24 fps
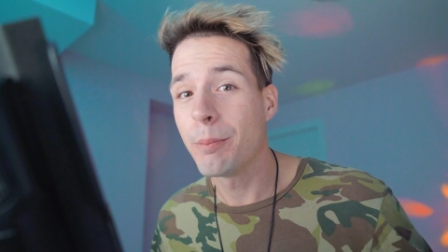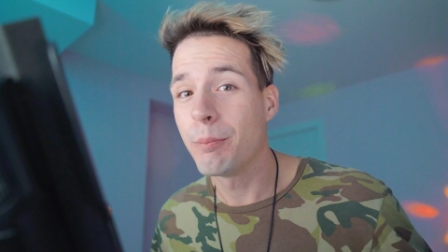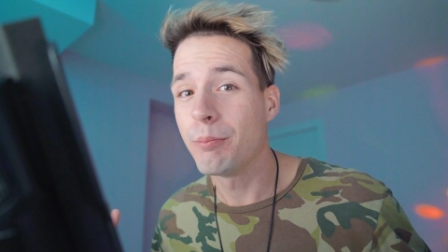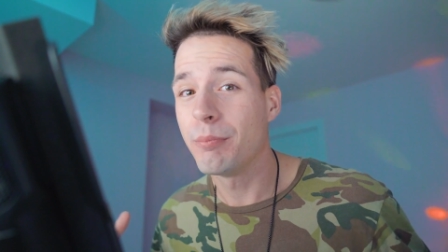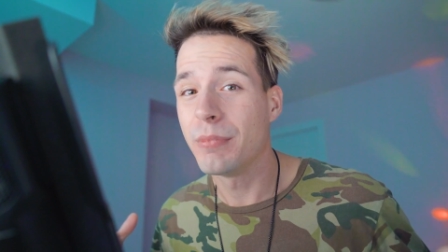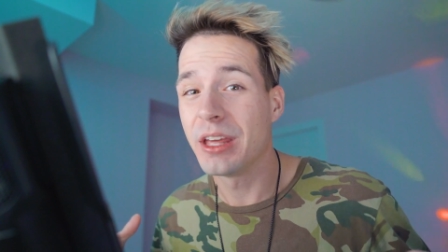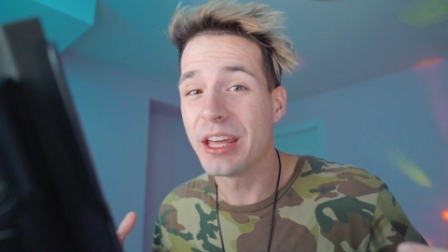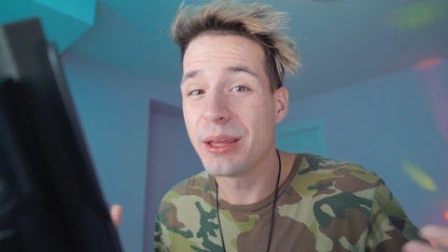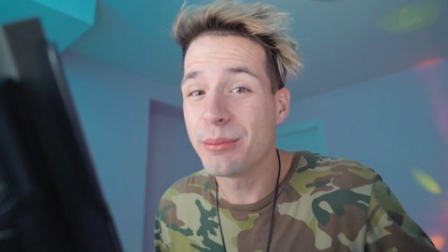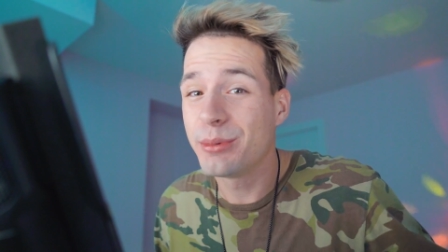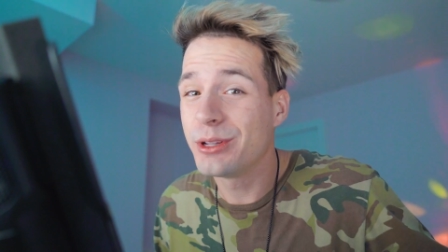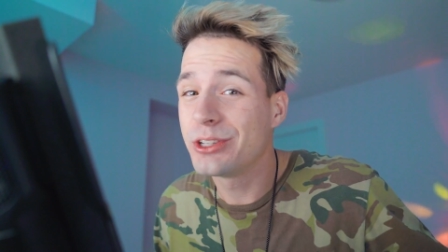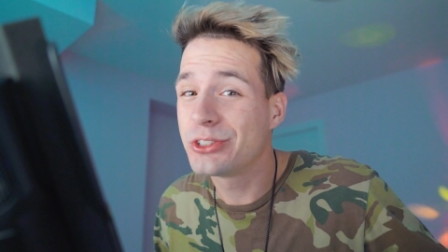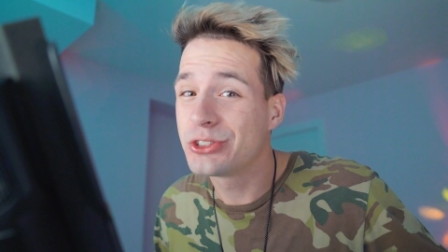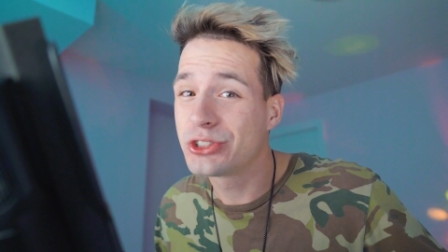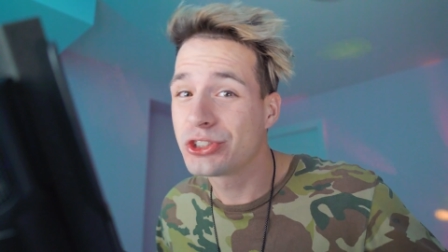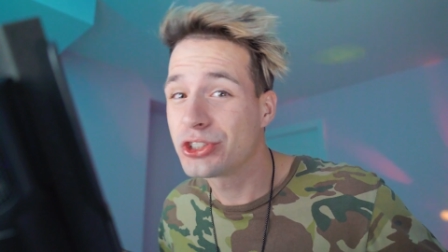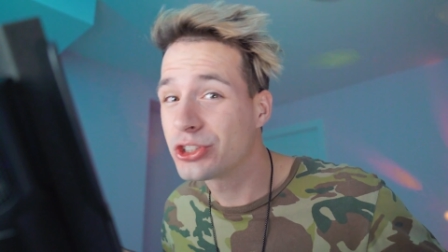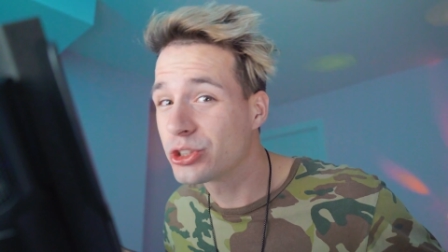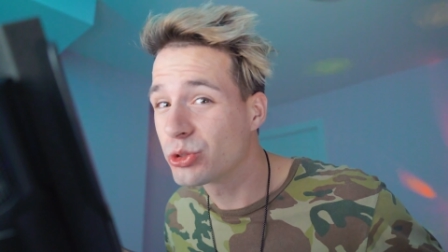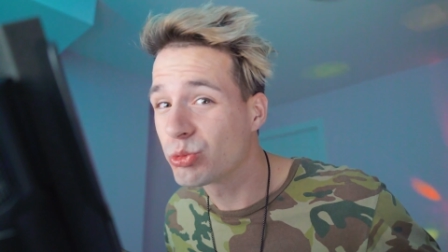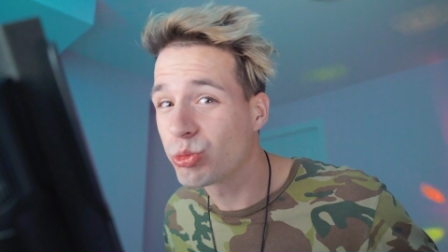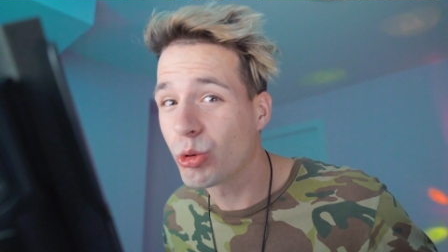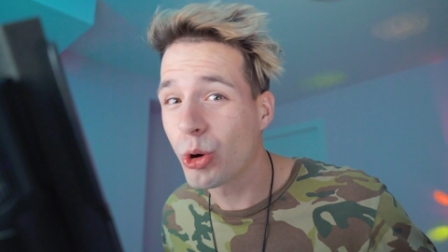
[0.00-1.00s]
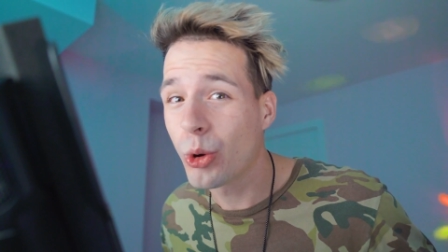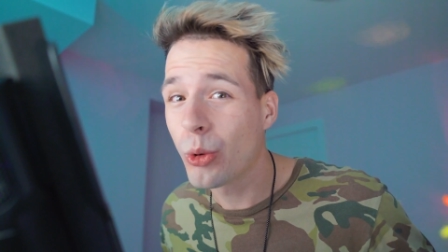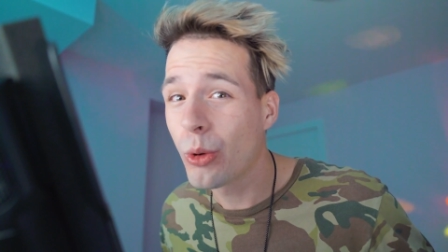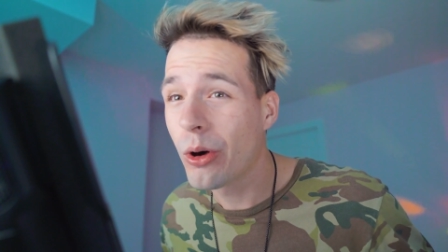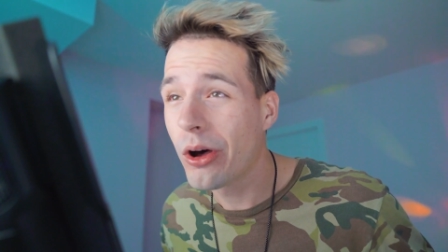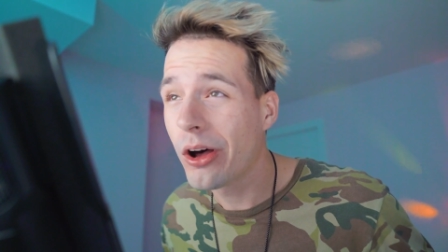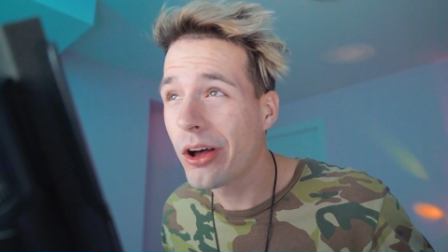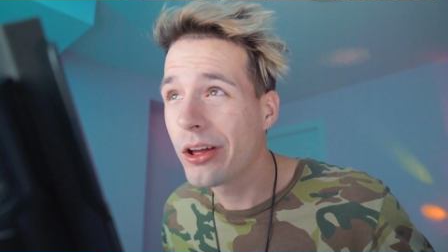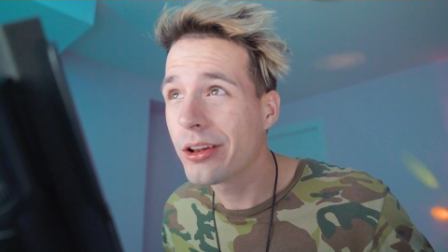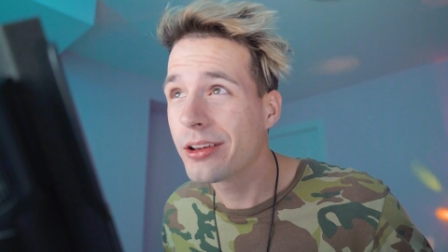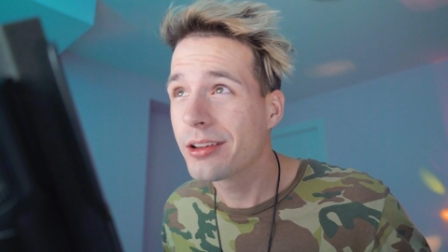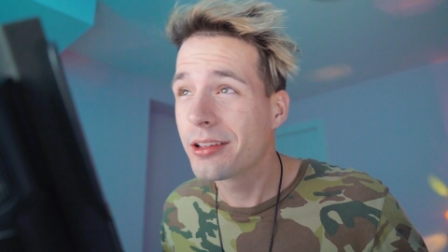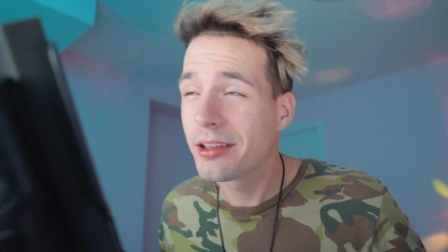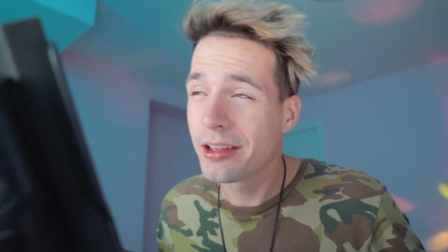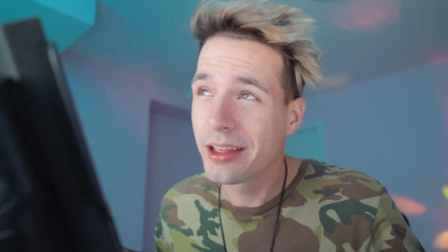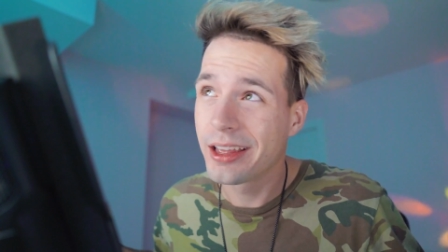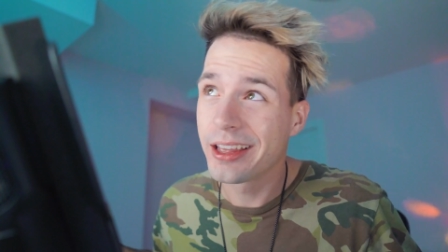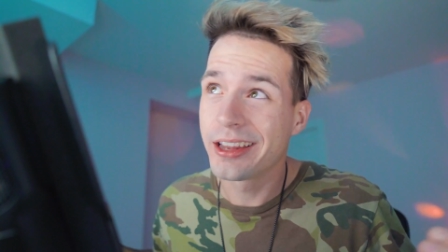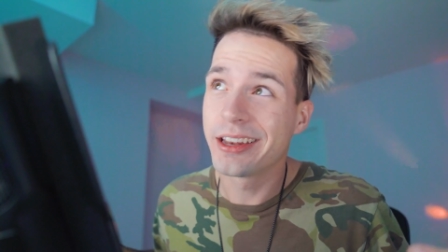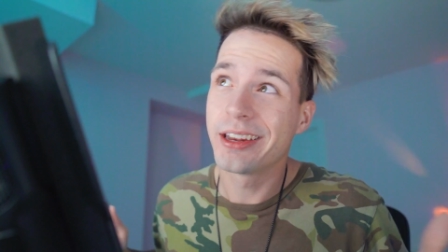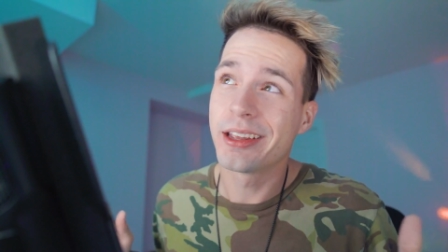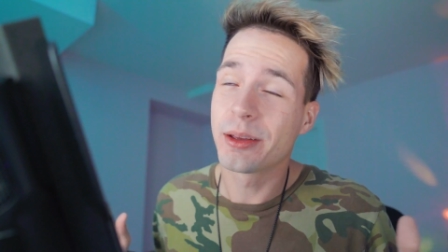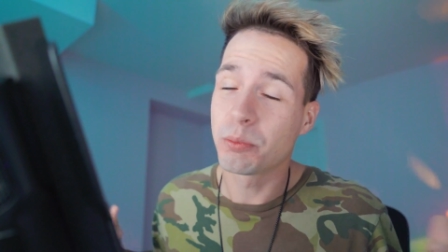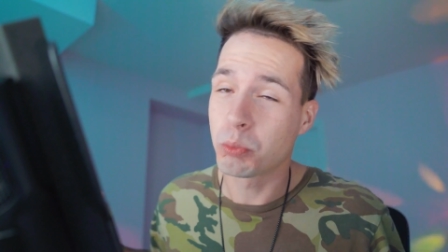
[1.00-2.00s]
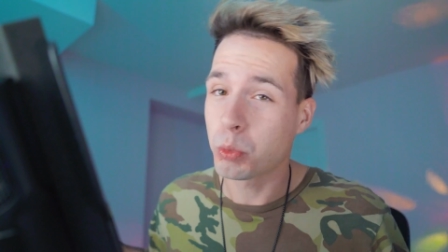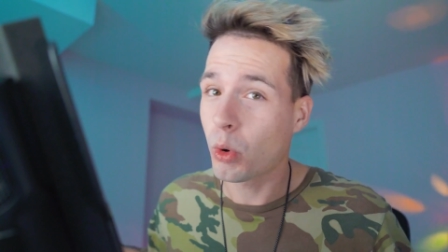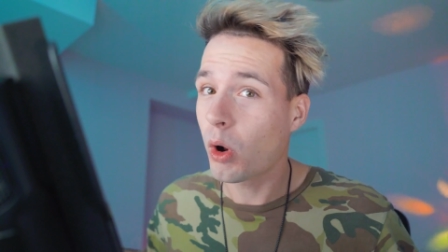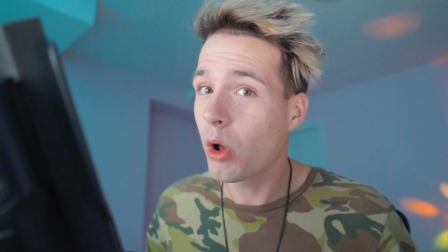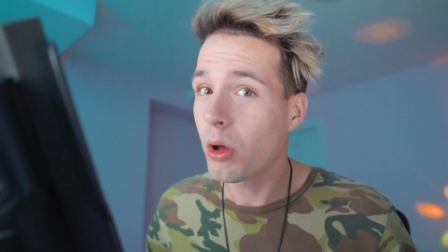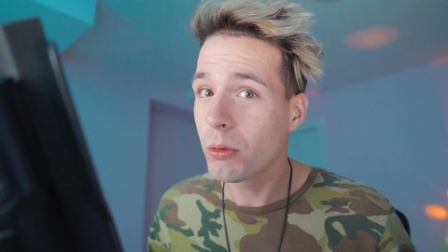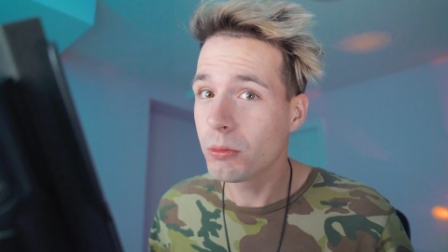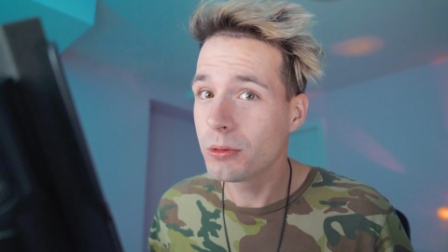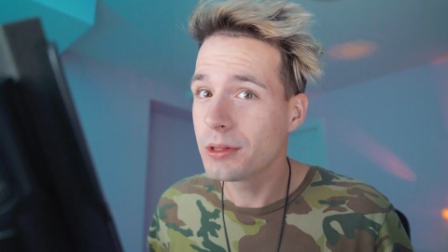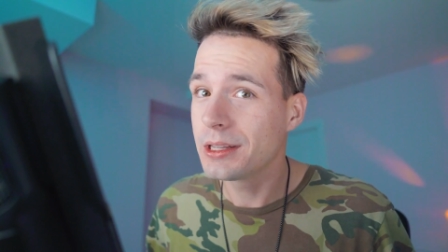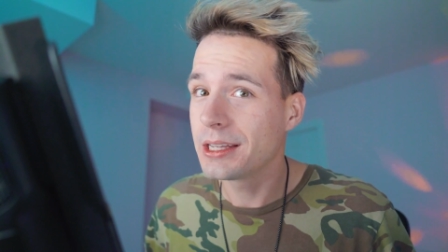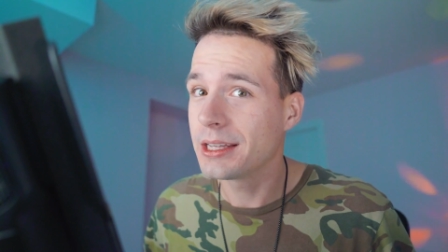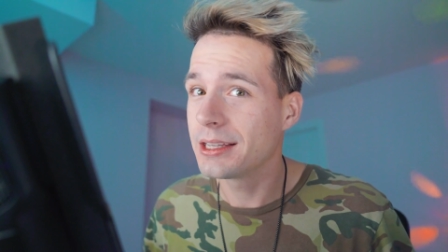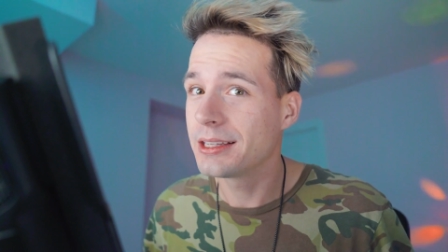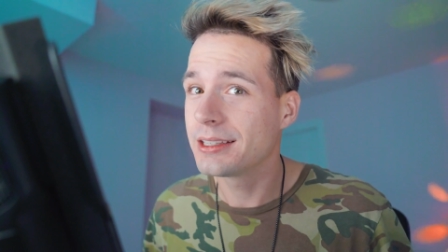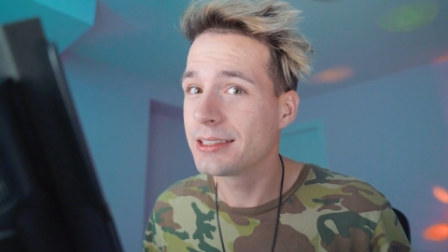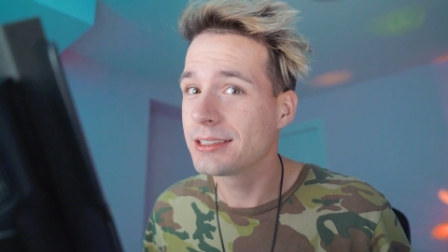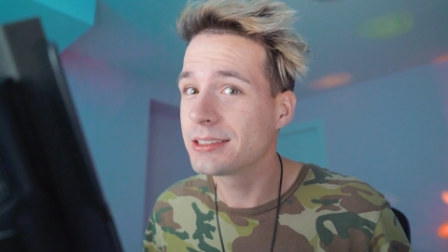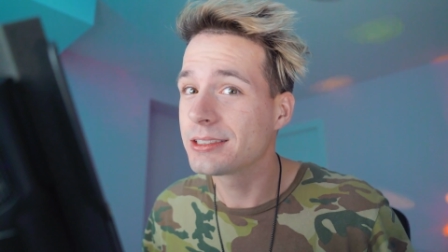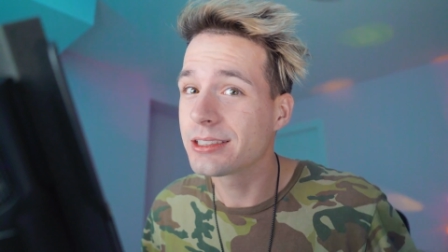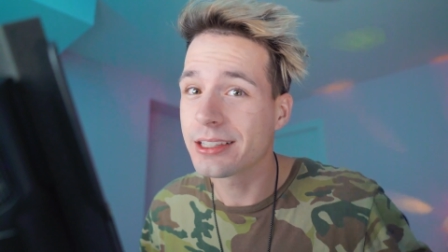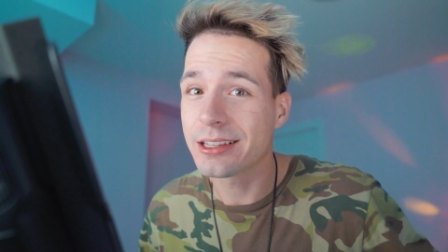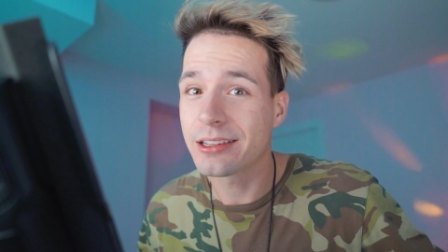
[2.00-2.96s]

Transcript: maybe it's just Rohan, and it probably is.